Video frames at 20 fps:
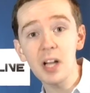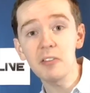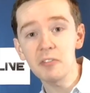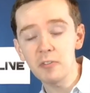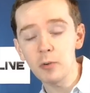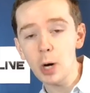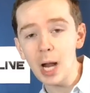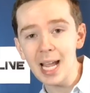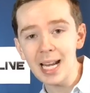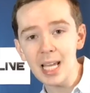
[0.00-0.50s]
on
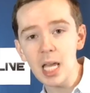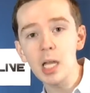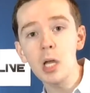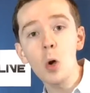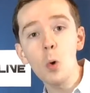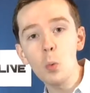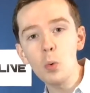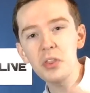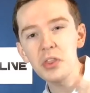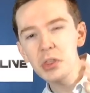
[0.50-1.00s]
Friday
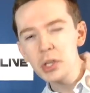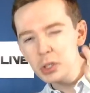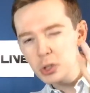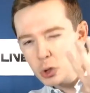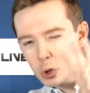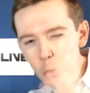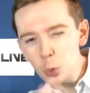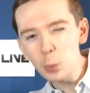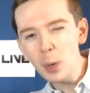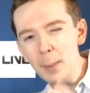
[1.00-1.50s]
with the
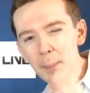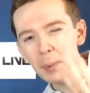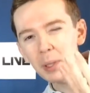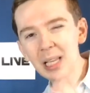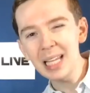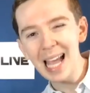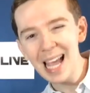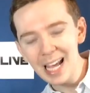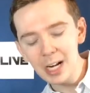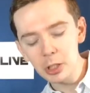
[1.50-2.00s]

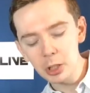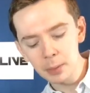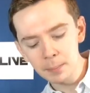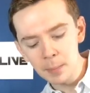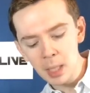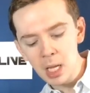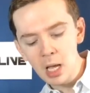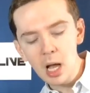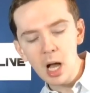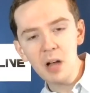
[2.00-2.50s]
triple header
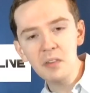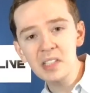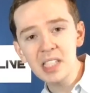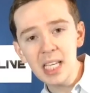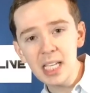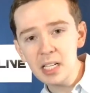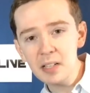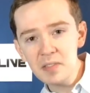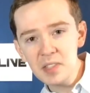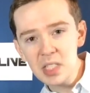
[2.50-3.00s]
of
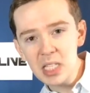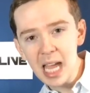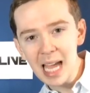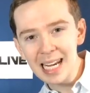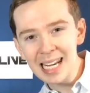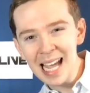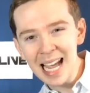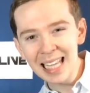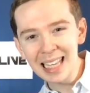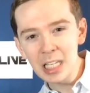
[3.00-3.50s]
King of
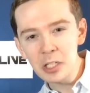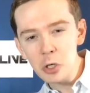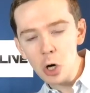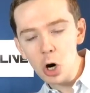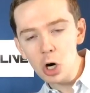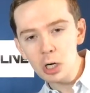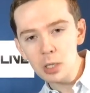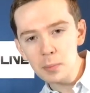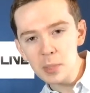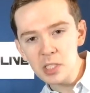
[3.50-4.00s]
Staten Island,
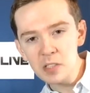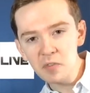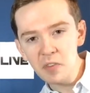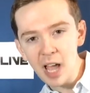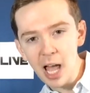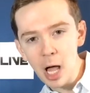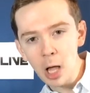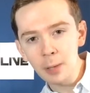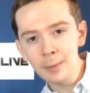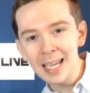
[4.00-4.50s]
Artemis
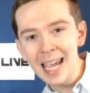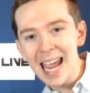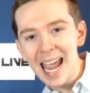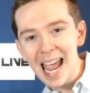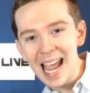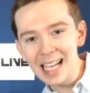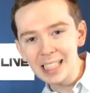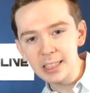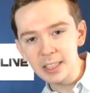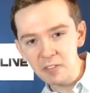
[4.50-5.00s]
Fowl,
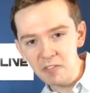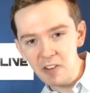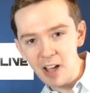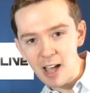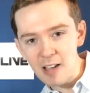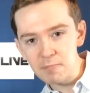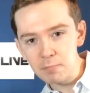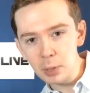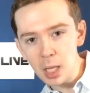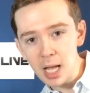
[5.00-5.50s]
and Da
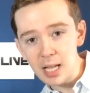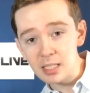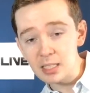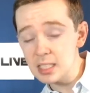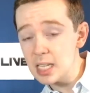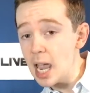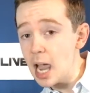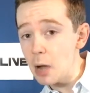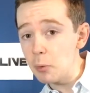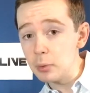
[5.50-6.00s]
5
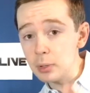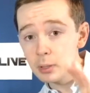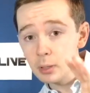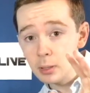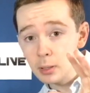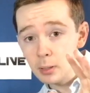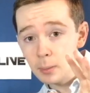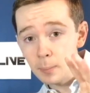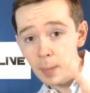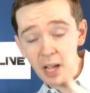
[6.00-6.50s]
Bloods. Now,
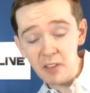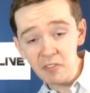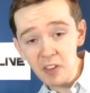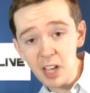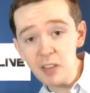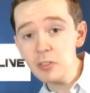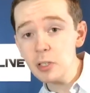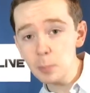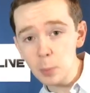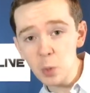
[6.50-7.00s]
my
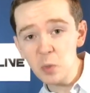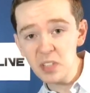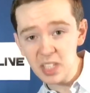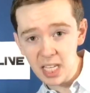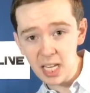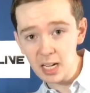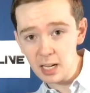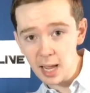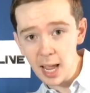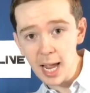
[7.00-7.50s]
favorite movie
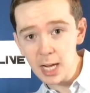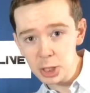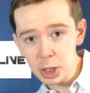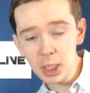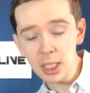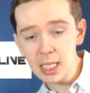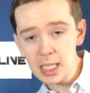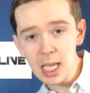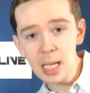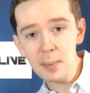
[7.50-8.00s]
that
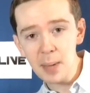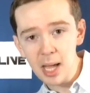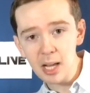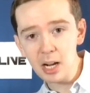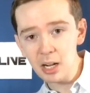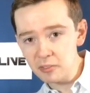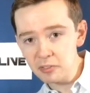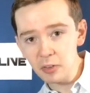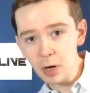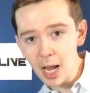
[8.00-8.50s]
actually came out
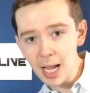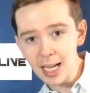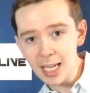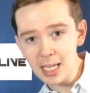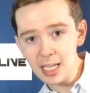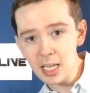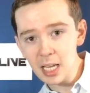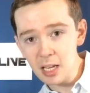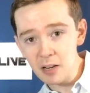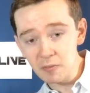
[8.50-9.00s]
on
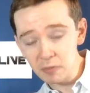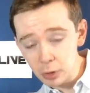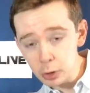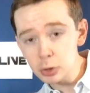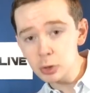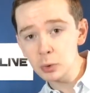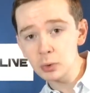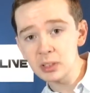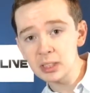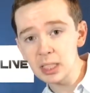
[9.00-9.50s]
Friday in
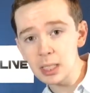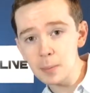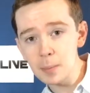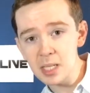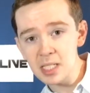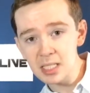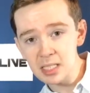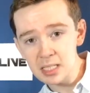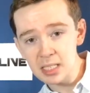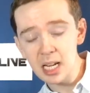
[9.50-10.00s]
virtual
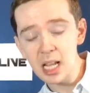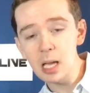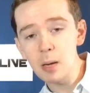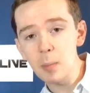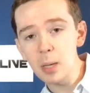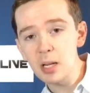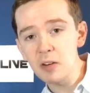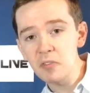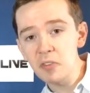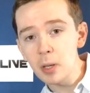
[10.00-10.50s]
cinemas is an
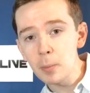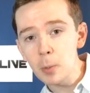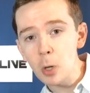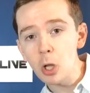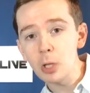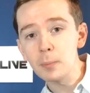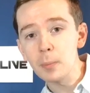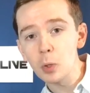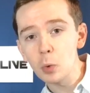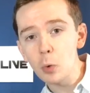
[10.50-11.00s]
animated film
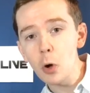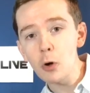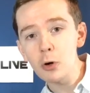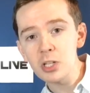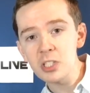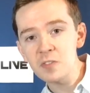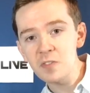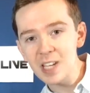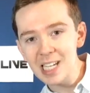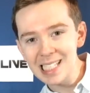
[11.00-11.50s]
called
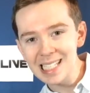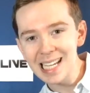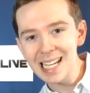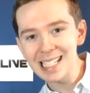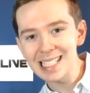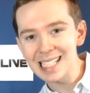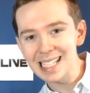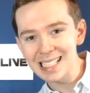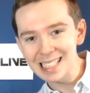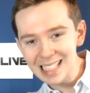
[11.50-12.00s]
Morona's
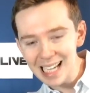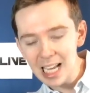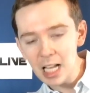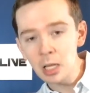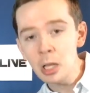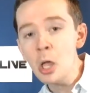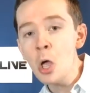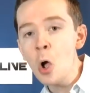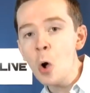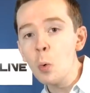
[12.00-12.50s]
Fantastic
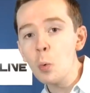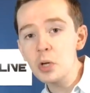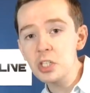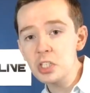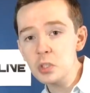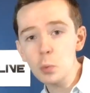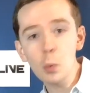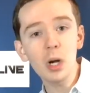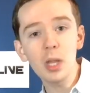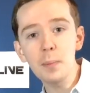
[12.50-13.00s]
Tale, which
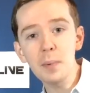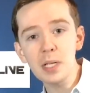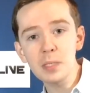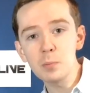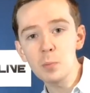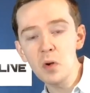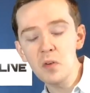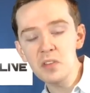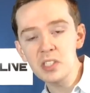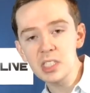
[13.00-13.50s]
is one of the
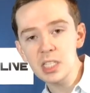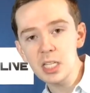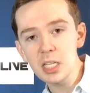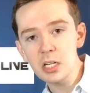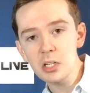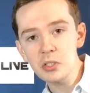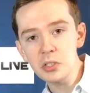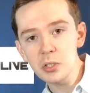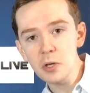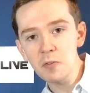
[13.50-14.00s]
best movies of the
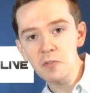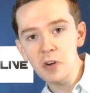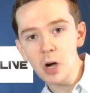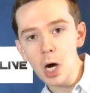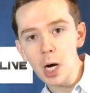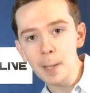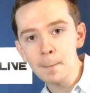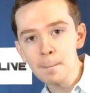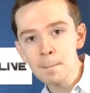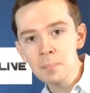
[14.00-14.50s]
year so
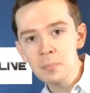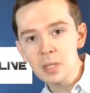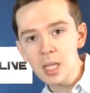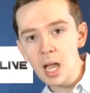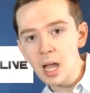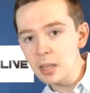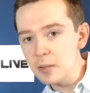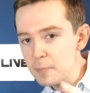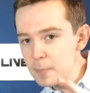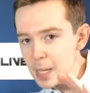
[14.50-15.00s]
far.
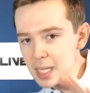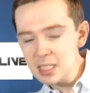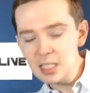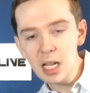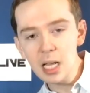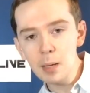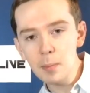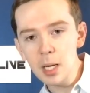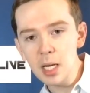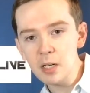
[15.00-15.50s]
The best
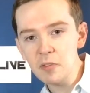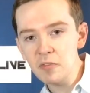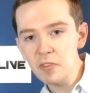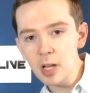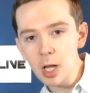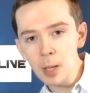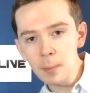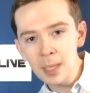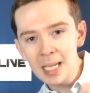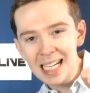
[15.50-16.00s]
animated
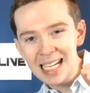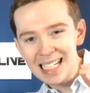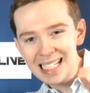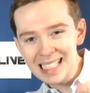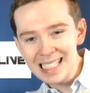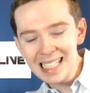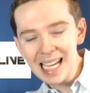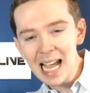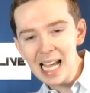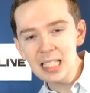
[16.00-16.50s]
film,
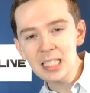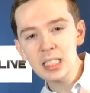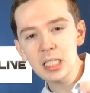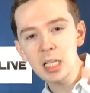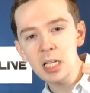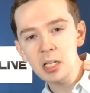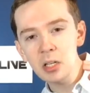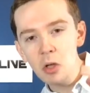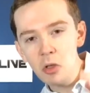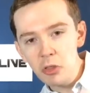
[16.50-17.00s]

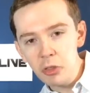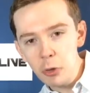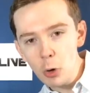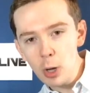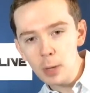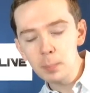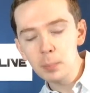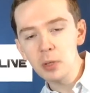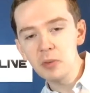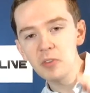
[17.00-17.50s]
dazzling,
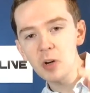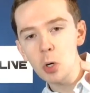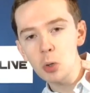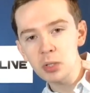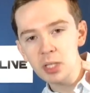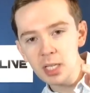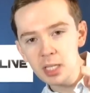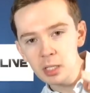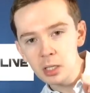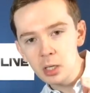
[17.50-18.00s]

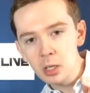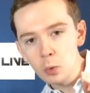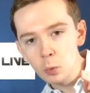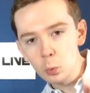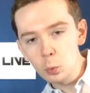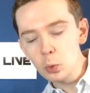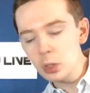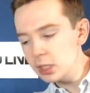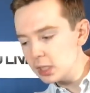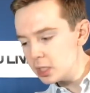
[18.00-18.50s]
thought-provoking,
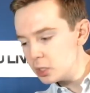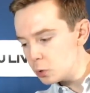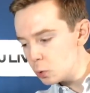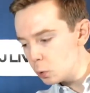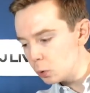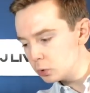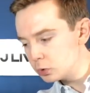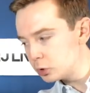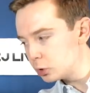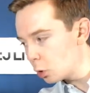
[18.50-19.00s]
really
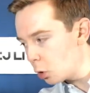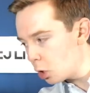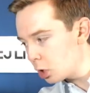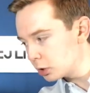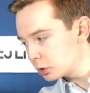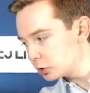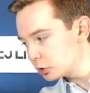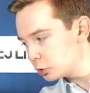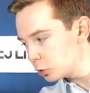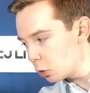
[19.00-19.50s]
cool
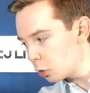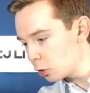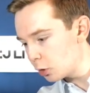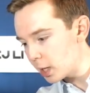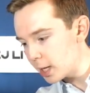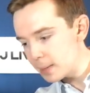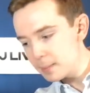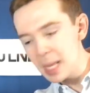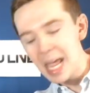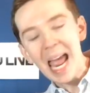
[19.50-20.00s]
dog
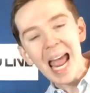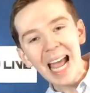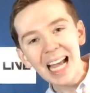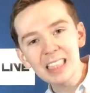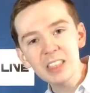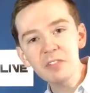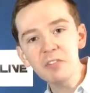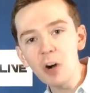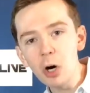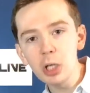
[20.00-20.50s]
story.
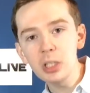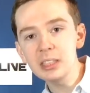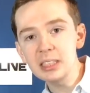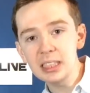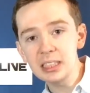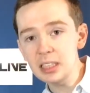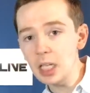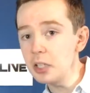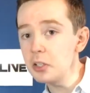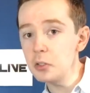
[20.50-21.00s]
As far as
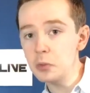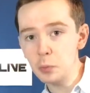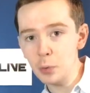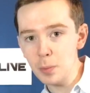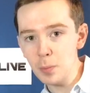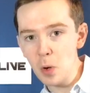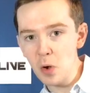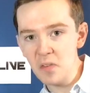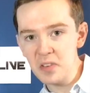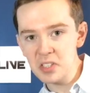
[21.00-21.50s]
these other
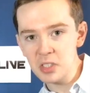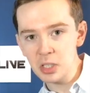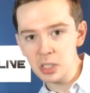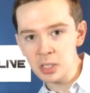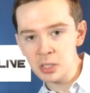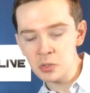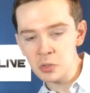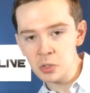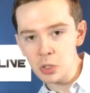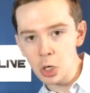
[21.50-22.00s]
3 movies are
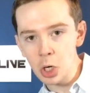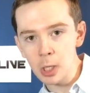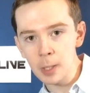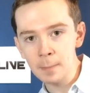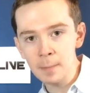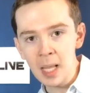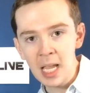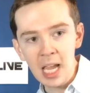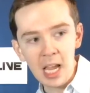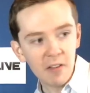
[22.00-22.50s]

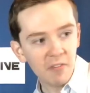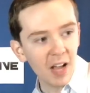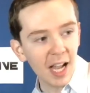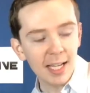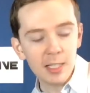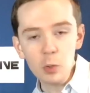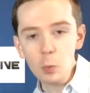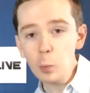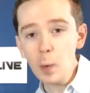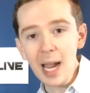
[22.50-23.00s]
concerned, if I
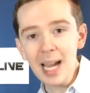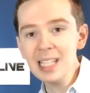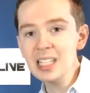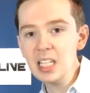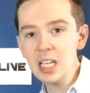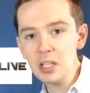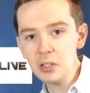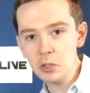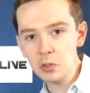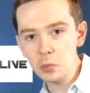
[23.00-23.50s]
had to rank
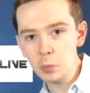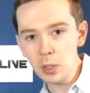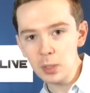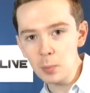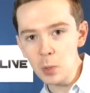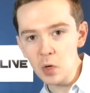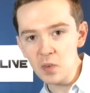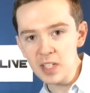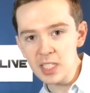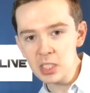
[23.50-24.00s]
the other 3
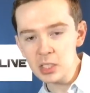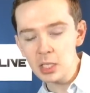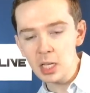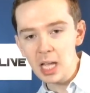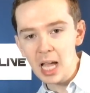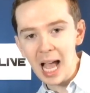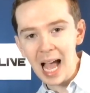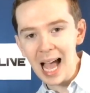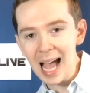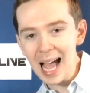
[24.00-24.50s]
movies,
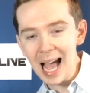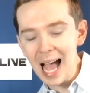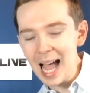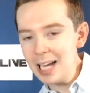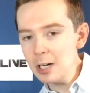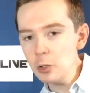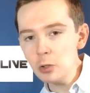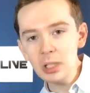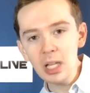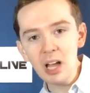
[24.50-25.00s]

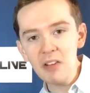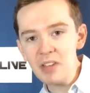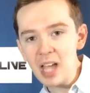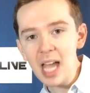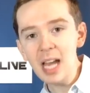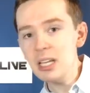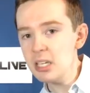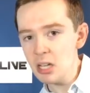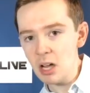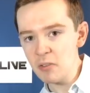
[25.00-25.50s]
I don't love
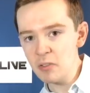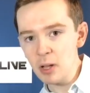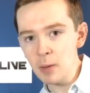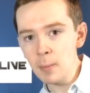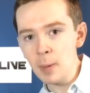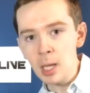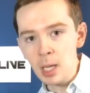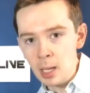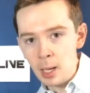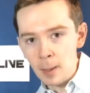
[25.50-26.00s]
any of
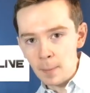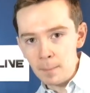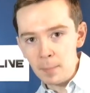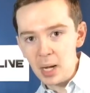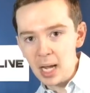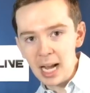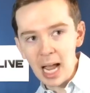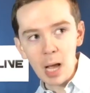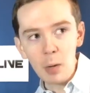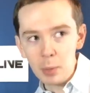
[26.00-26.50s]
them,
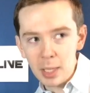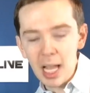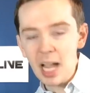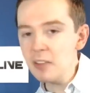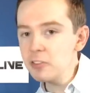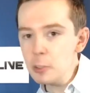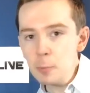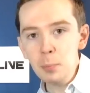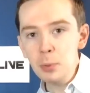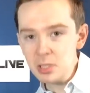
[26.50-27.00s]
but I would
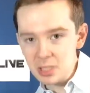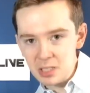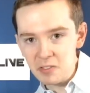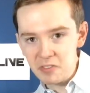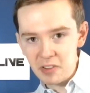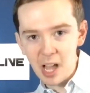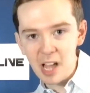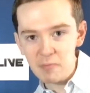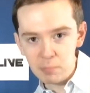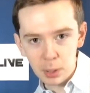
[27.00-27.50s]
have to put Da
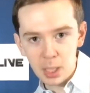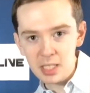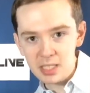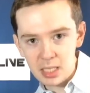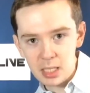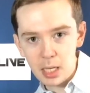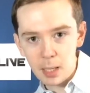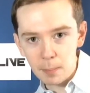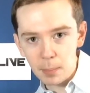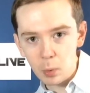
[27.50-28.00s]
5 Bloods
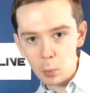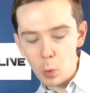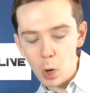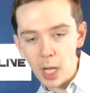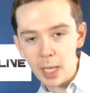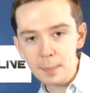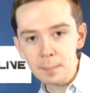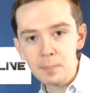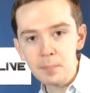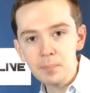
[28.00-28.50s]
at number
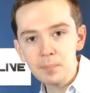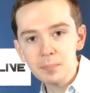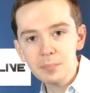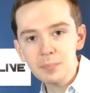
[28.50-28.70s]
1.